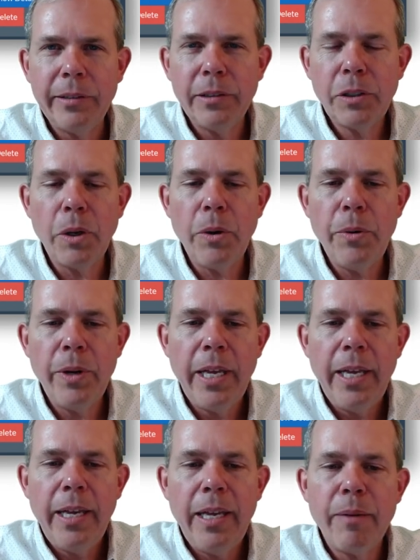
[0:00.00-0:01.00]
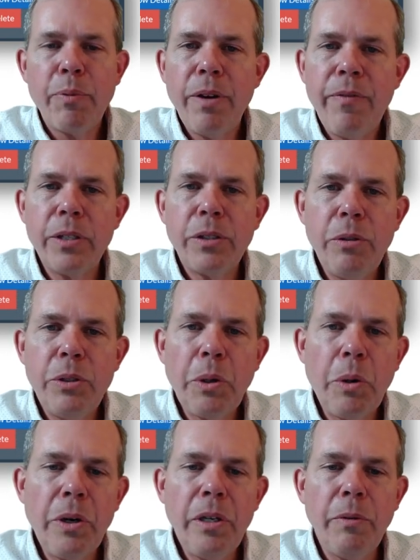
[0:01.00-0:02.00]
So in a previous
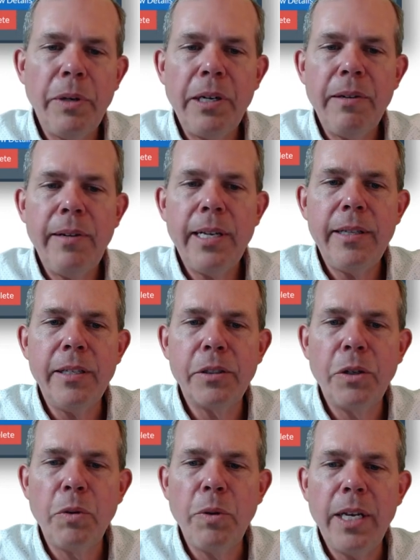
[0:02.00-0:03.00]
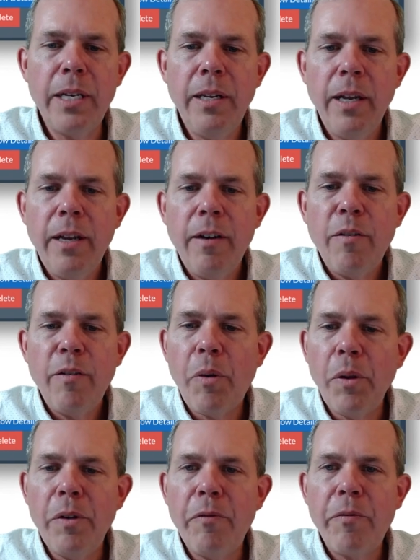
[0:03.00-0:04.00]
tutorial, we created this grid
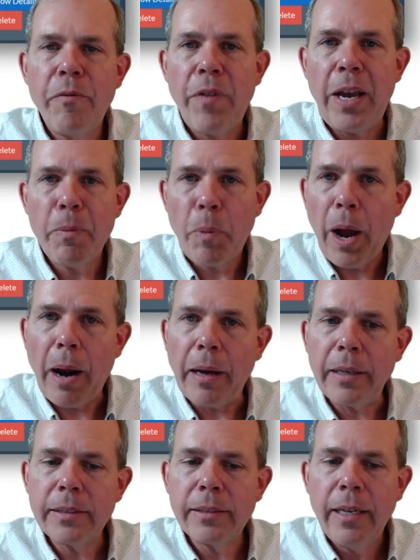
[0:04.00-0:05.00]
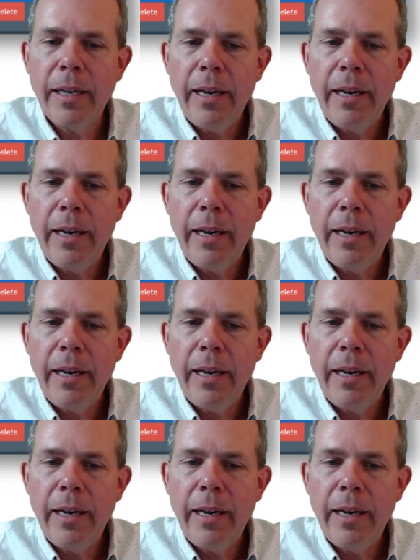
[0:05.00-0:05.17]
full of fake products.